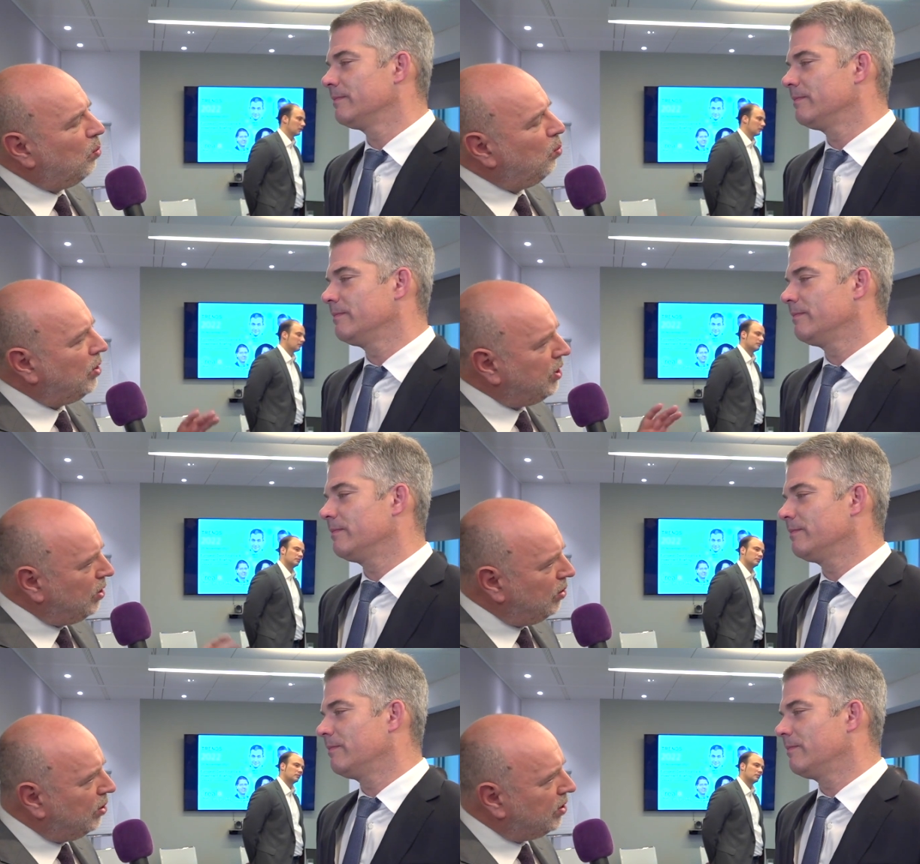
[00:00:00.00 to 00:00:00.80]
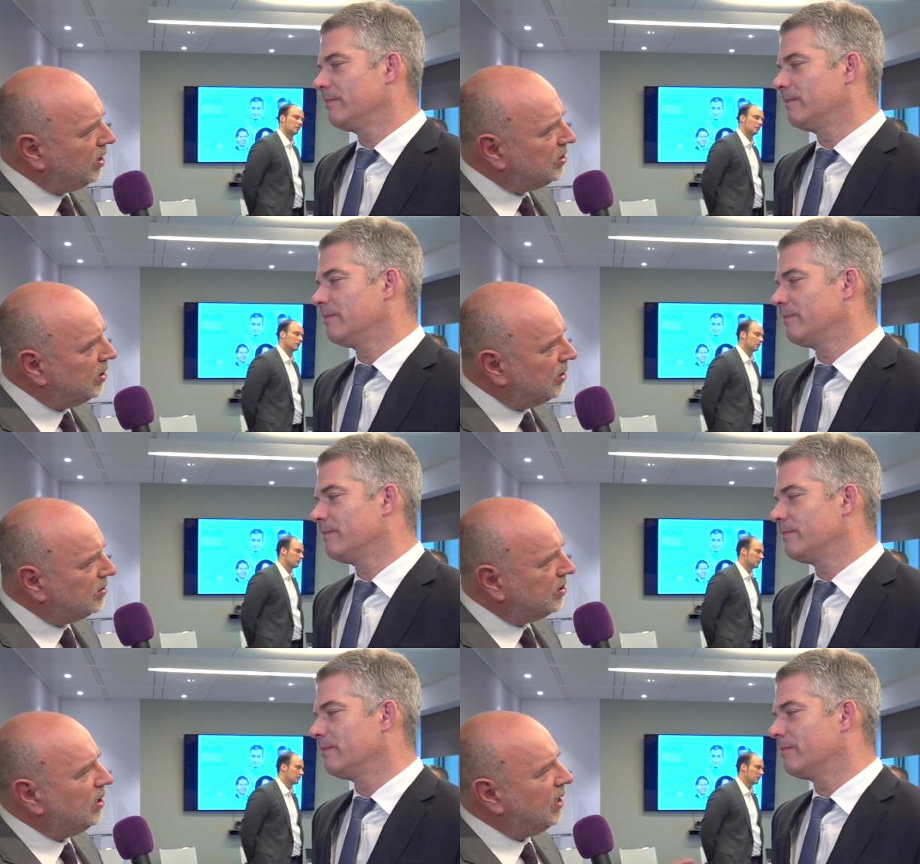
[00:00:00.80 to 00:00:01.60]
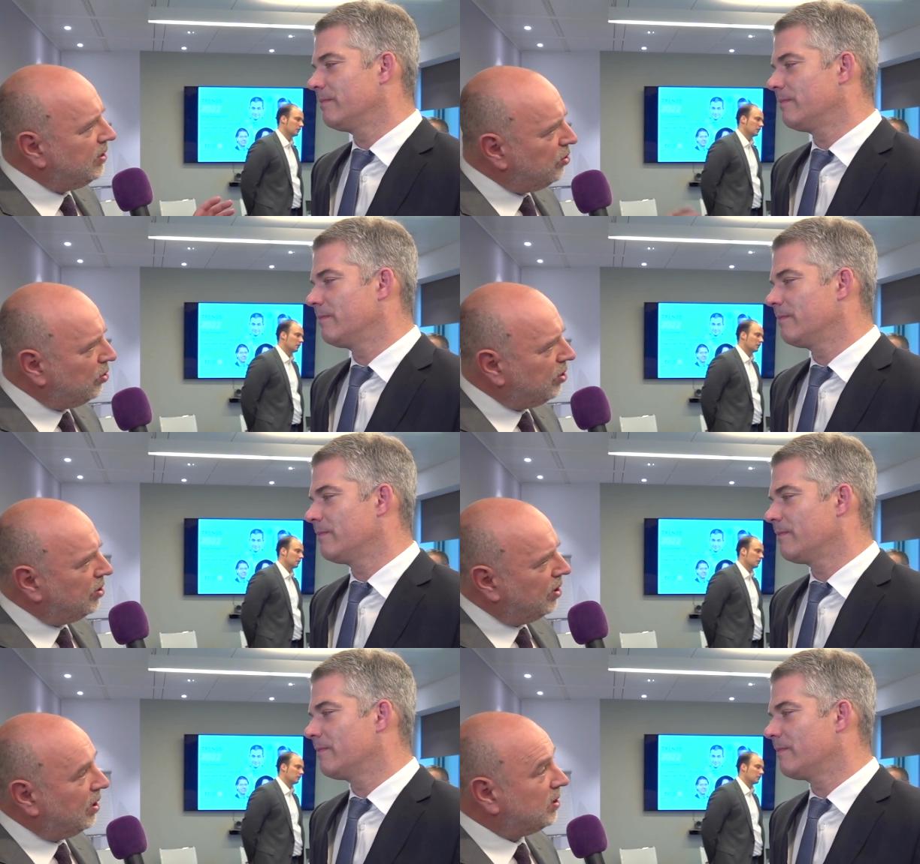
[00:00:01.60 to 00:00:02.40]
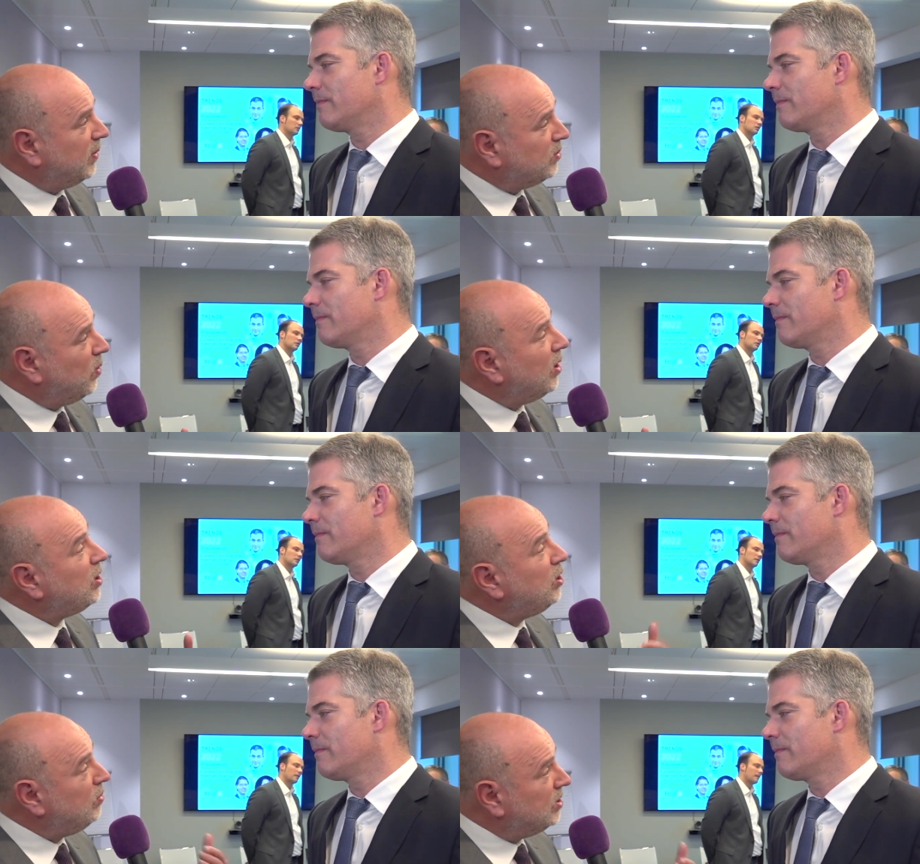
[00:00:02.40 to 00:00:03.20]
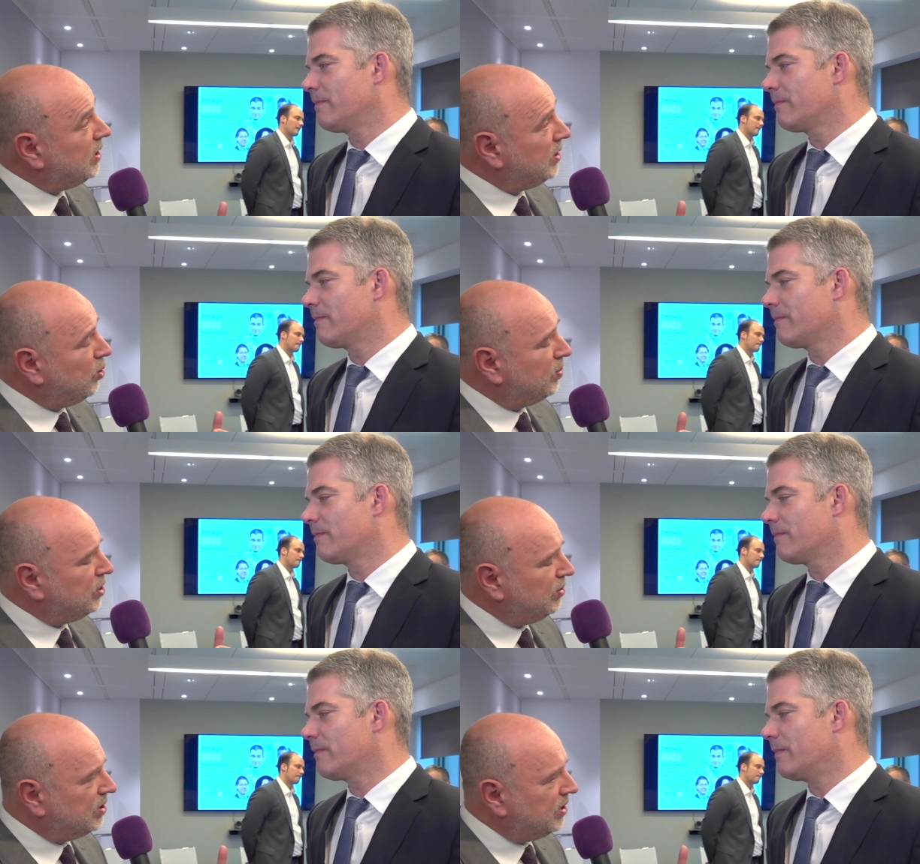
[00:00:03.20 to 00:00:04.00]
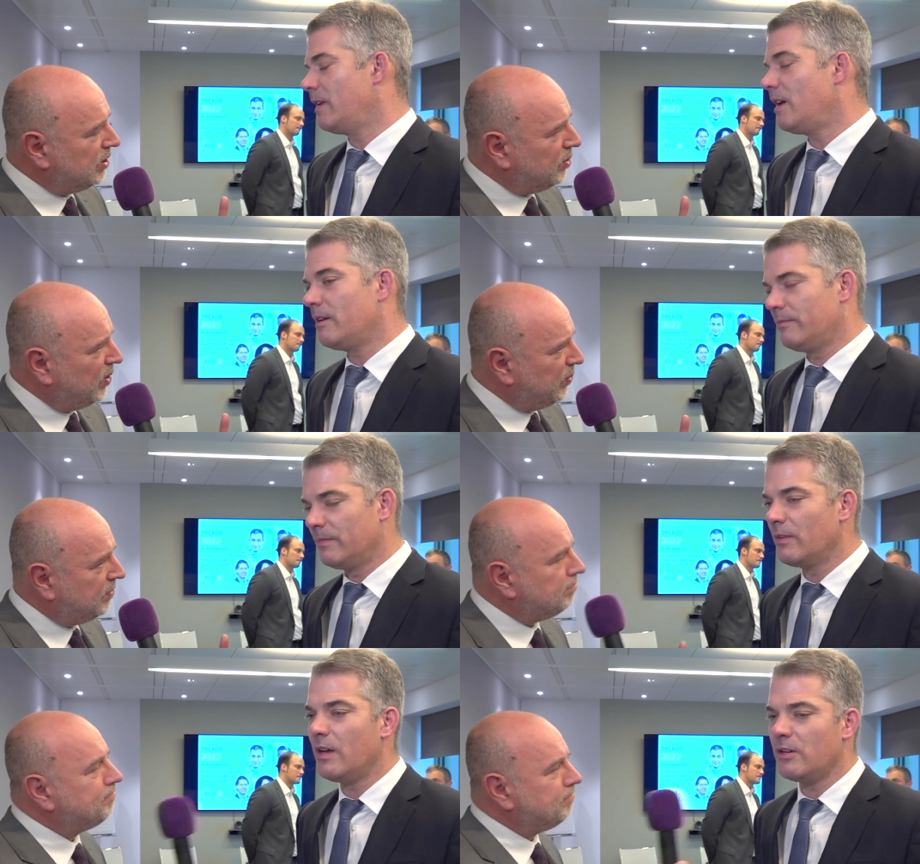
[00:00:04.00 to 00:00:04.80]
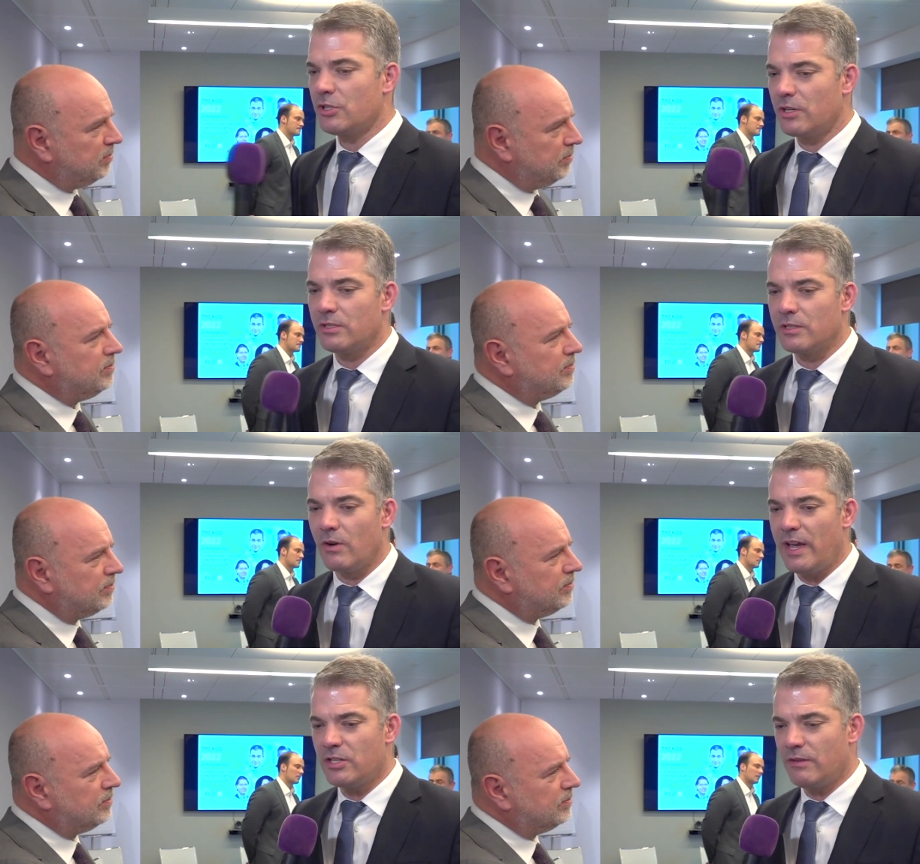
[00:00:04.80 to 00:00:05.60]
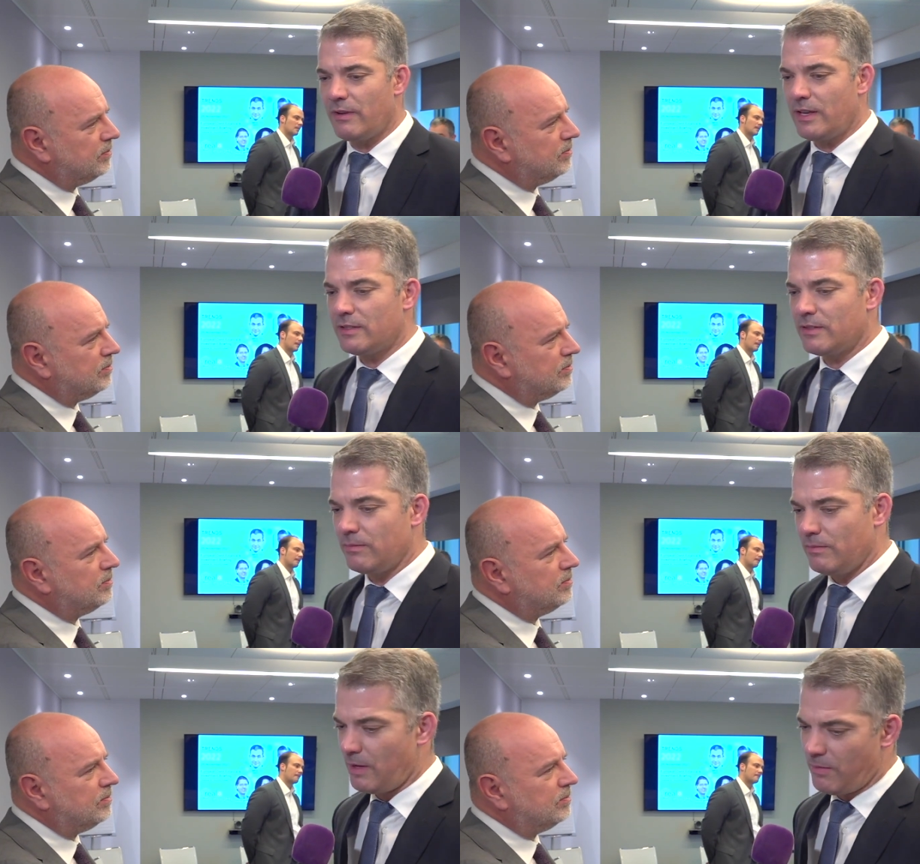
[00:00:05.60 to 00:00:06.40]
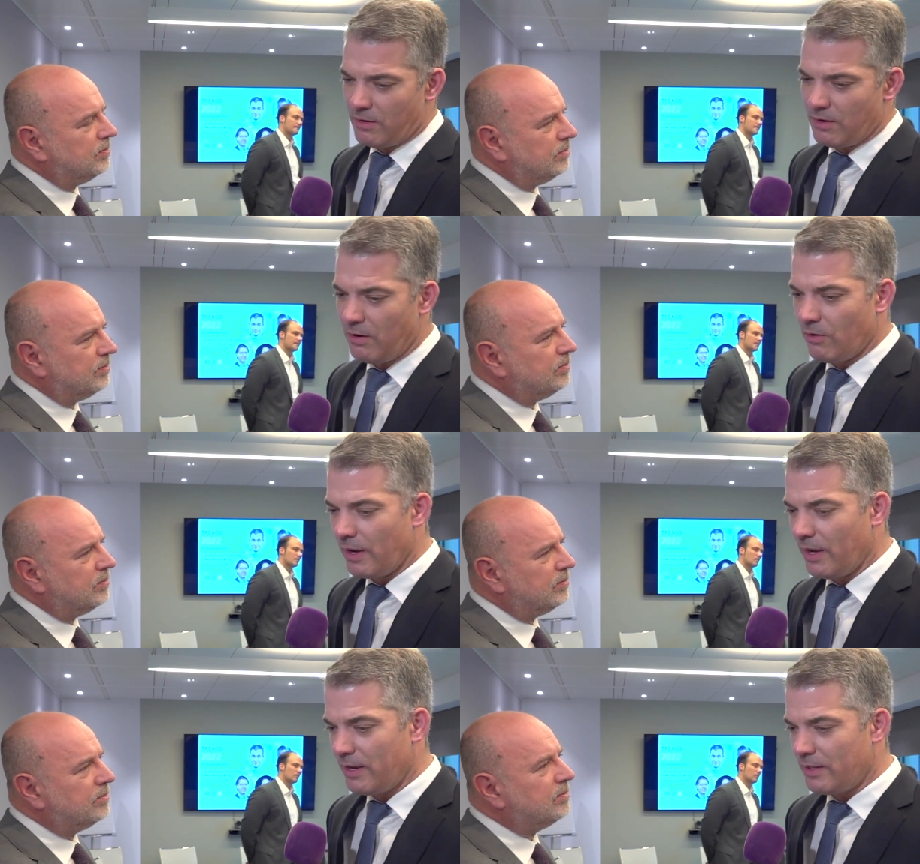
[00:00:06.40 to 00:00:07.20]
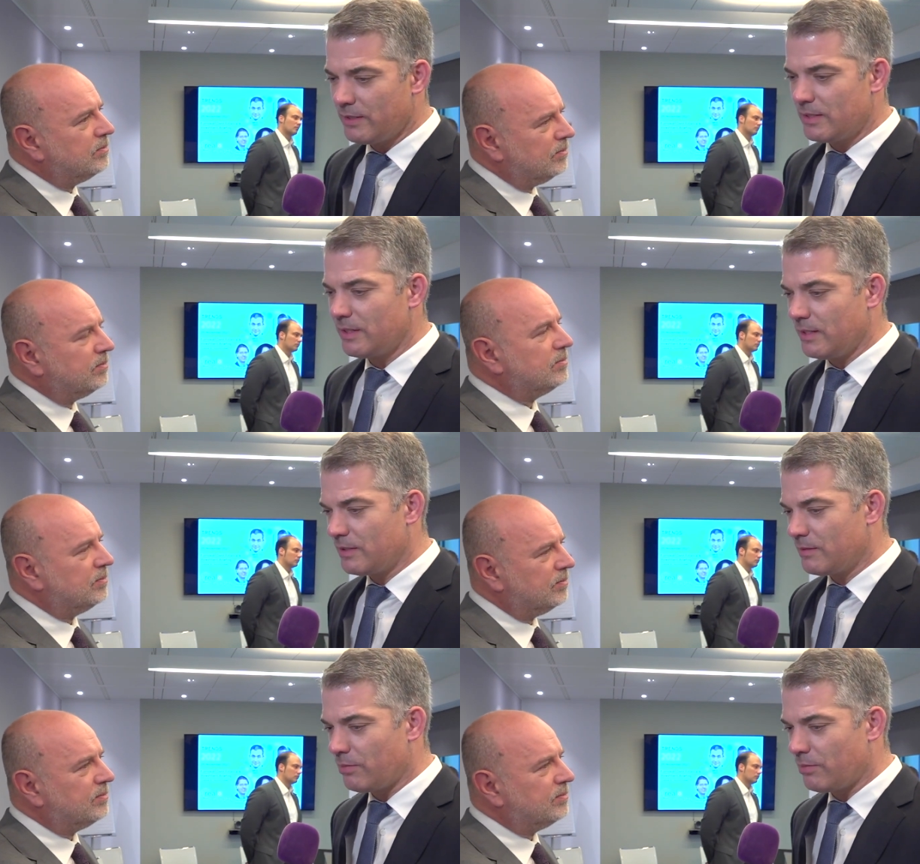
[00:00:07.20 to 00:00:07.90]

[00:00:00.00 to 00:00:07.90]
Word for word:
Speaker 1: what are you looking to lend on? And I suppose where are you seeing the opportunities at the moment?
Speaker 2: Yeah, sure. So HFS, maybe you know, yeah, is